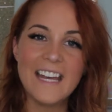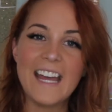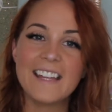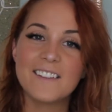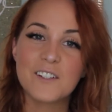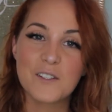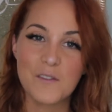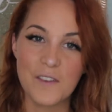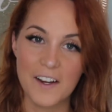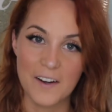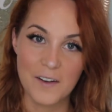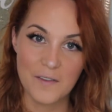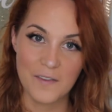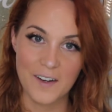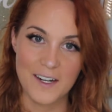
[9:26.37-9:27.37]
And there's a
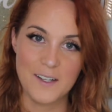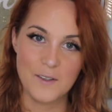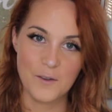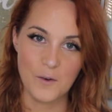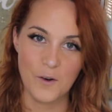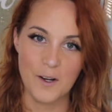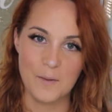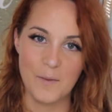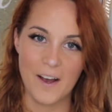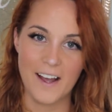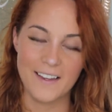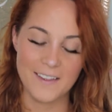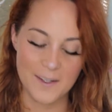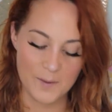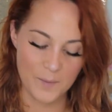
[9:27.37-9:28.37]
very funny story
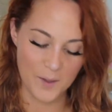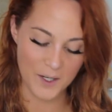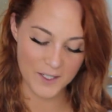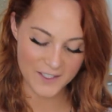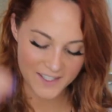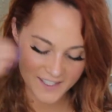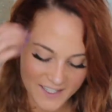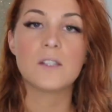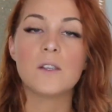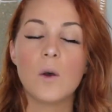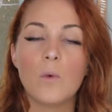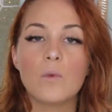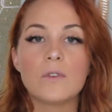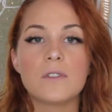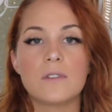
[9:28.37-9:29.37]
behind this purse. So
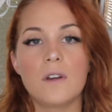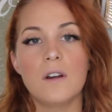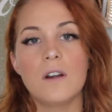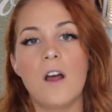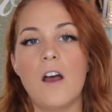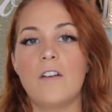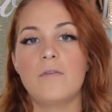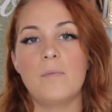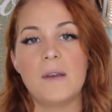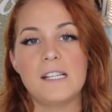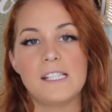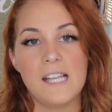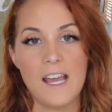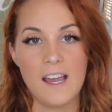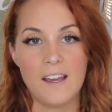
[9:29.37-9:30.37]
we'll start off by
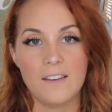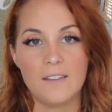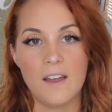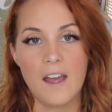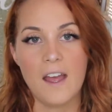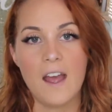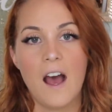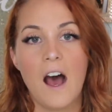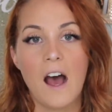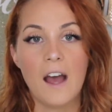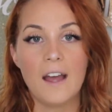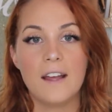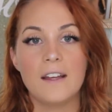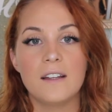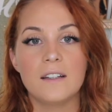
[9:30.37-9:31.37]
saying that
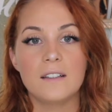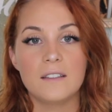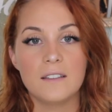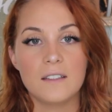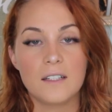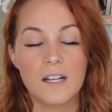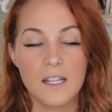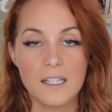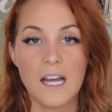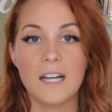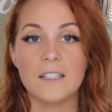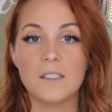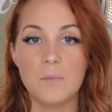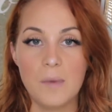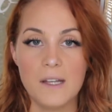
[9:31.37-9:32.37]
I
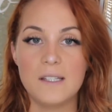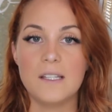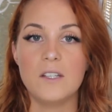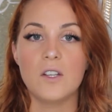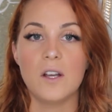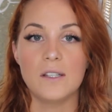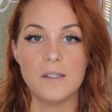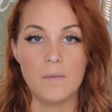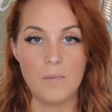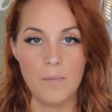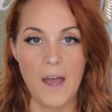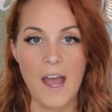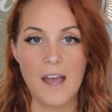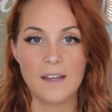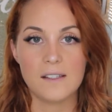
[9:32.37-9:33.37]
collect Betsey Johnson
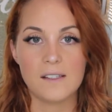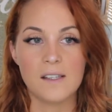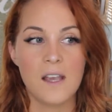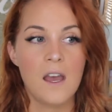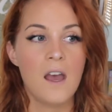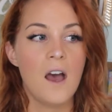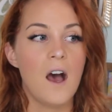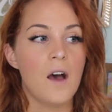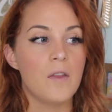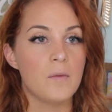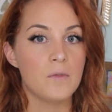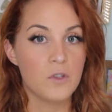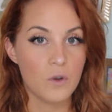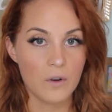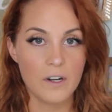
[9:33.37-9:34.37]
bags. The
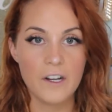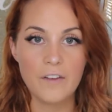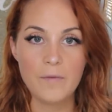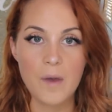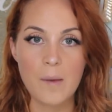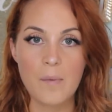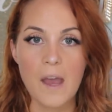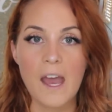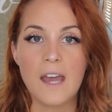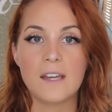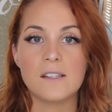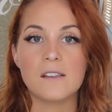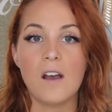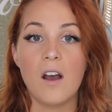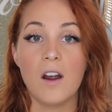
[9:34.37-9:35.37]
majority of my
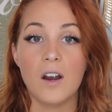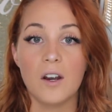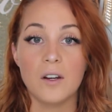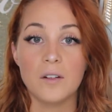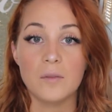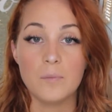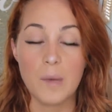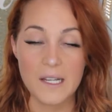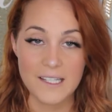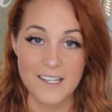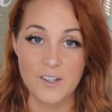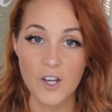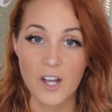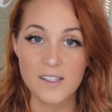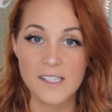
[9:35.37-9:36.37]
bags are Betsey
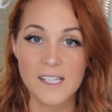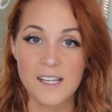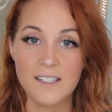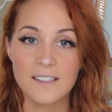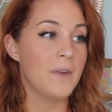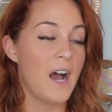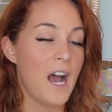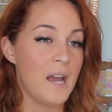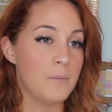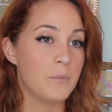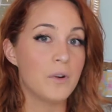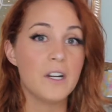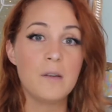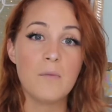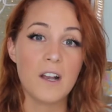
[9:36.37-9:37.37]
Johnson. I
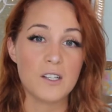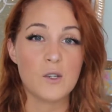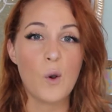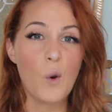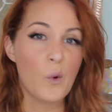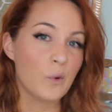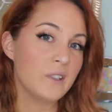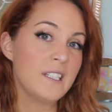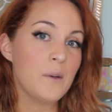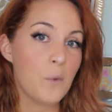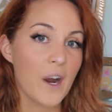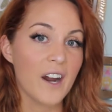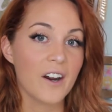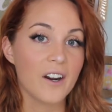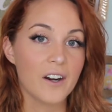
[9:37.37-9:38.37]
pretty much only
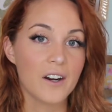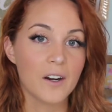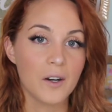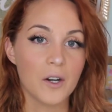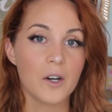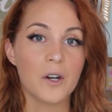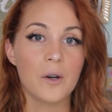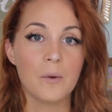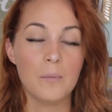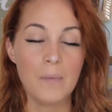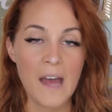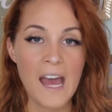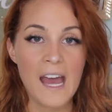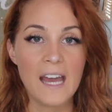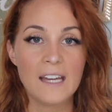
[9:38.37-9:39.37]
wear her
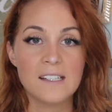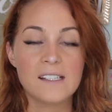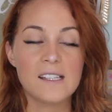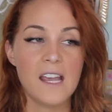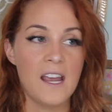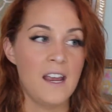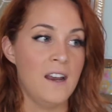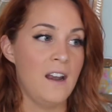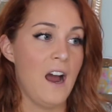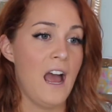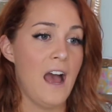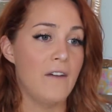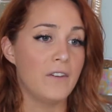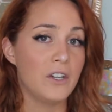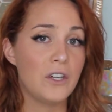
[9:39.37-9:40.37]
bags, and I
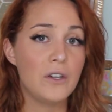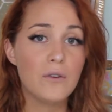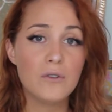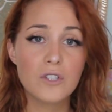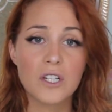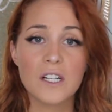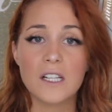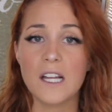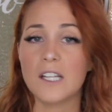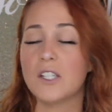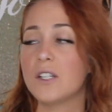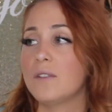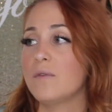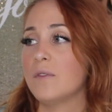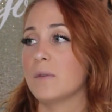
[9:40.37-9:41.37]
have a huge
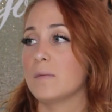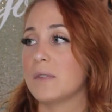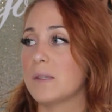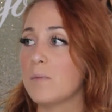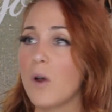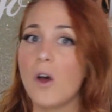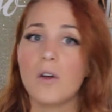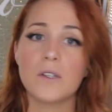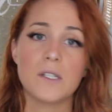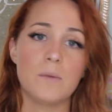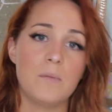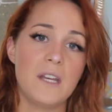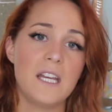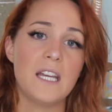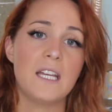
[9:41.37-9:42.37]
collection from small to
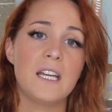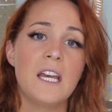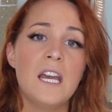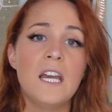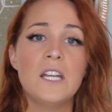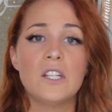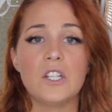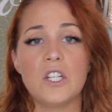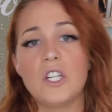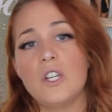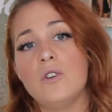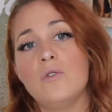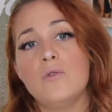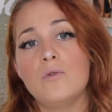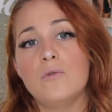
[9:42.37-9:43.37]
big to
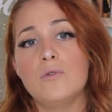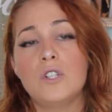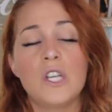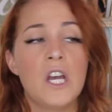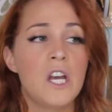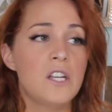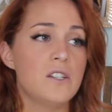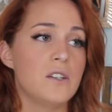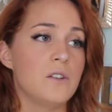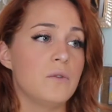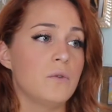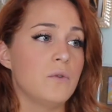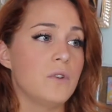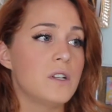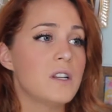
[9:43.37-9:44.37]
huge
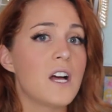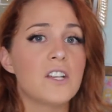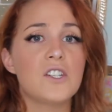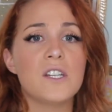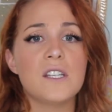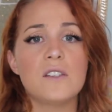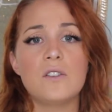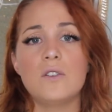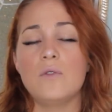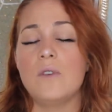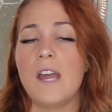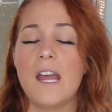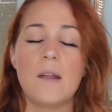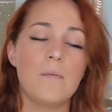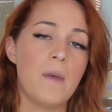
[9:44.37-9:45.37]
to clutches to
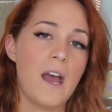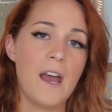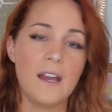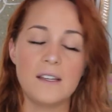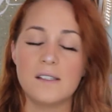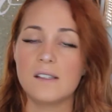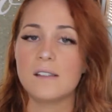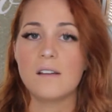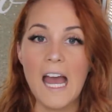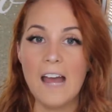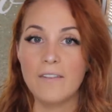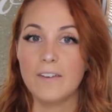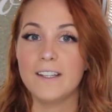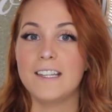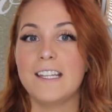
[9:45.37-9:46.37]
handbags,
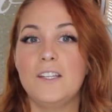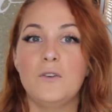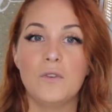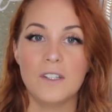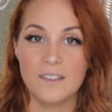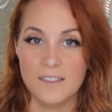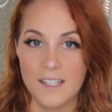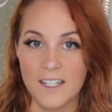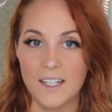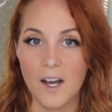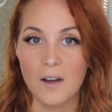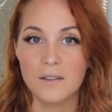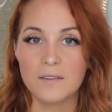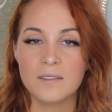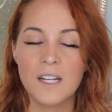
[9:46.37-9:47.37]
everything you can think
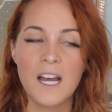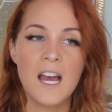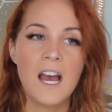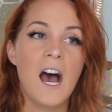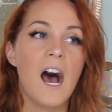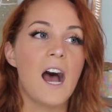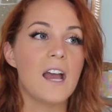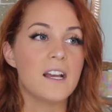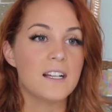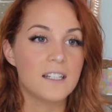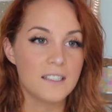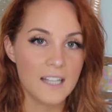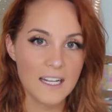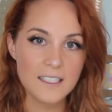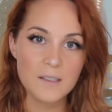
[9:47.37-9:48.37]
of. I
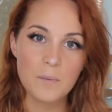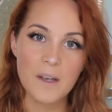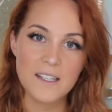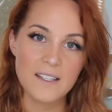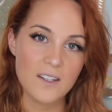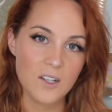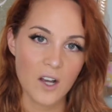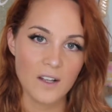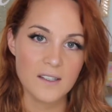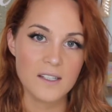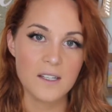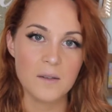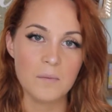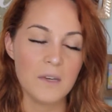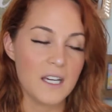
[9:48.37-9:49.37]
collect Betsey
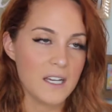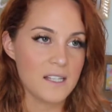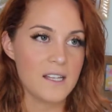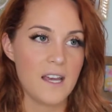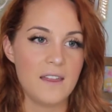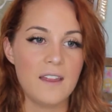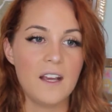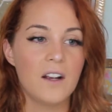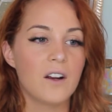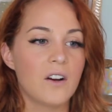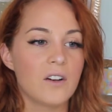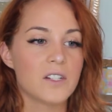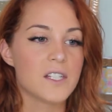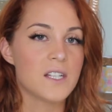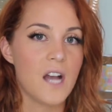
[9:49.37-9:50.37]
Johnson because I think
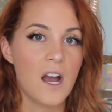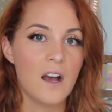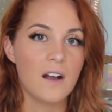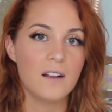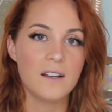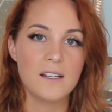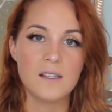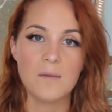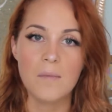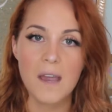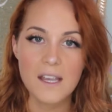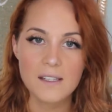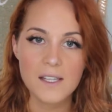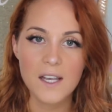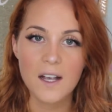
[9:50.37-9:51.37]
her style is
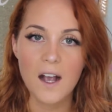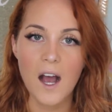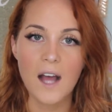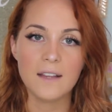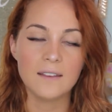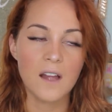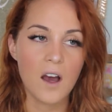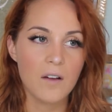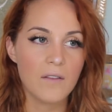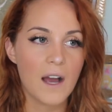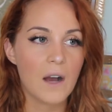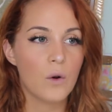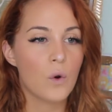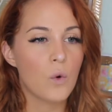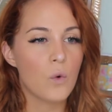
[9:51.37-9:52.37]
amazing. I love
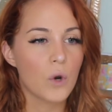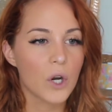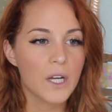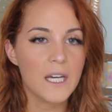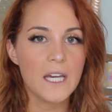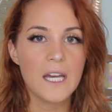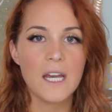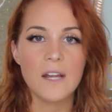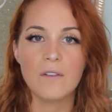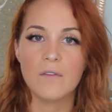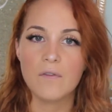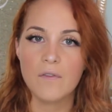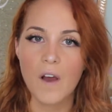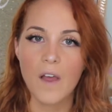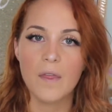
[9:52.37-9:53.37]
how quirky and
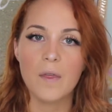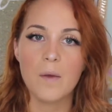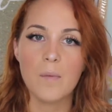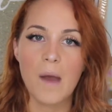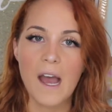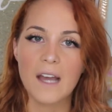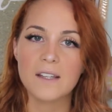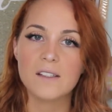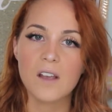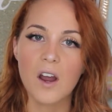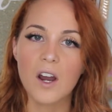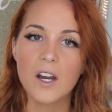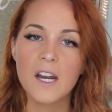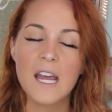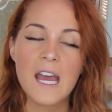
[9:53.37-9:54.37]
fun the bags
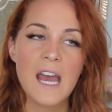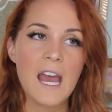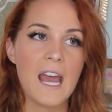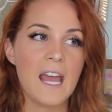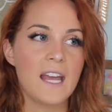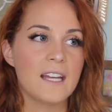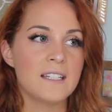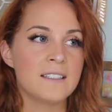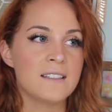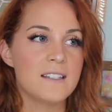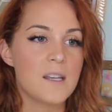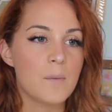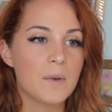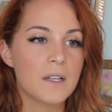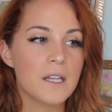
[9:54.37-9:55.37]
are, and
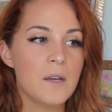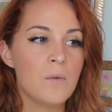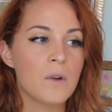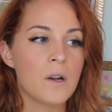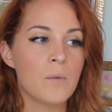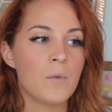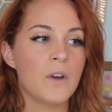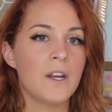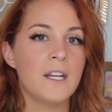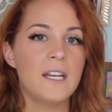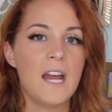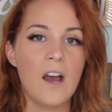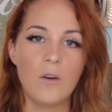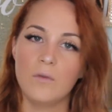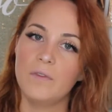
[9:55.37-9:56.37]
typically when I'm wearing
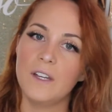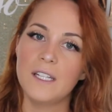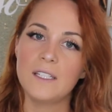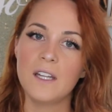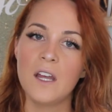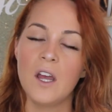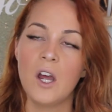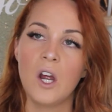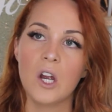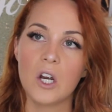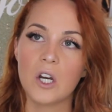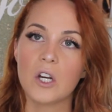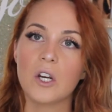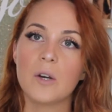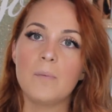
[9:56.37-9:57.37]
an outfit,
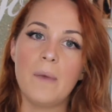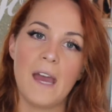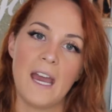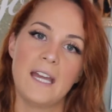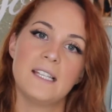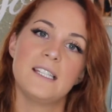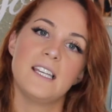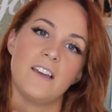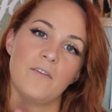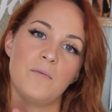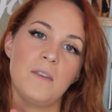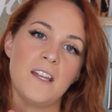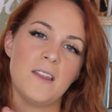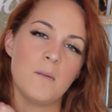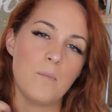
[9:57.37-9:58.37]
her bags give
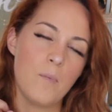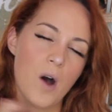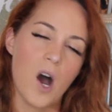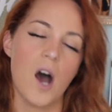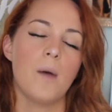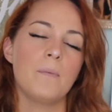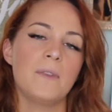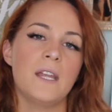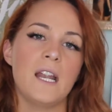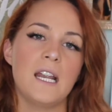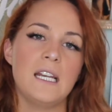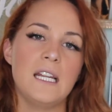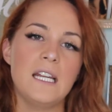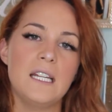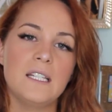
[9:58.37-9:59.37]
me the pop that I
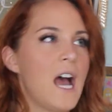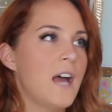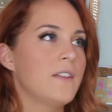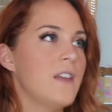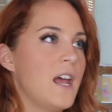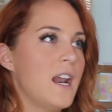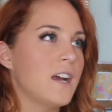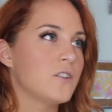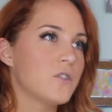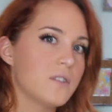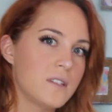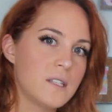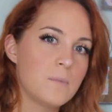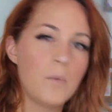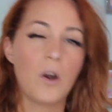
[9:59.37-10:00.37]
need, add that extra
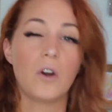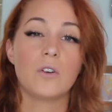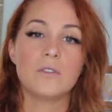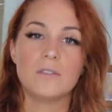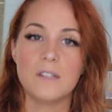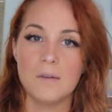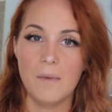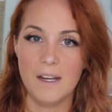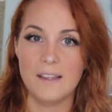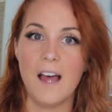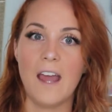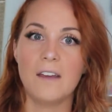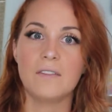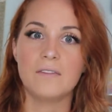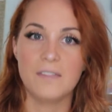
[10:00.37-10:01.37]
sparkle to my
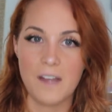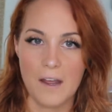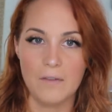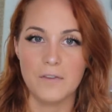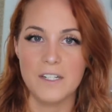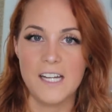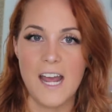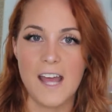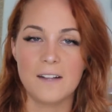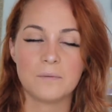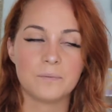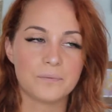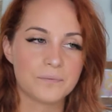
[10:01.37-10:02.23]
life every day.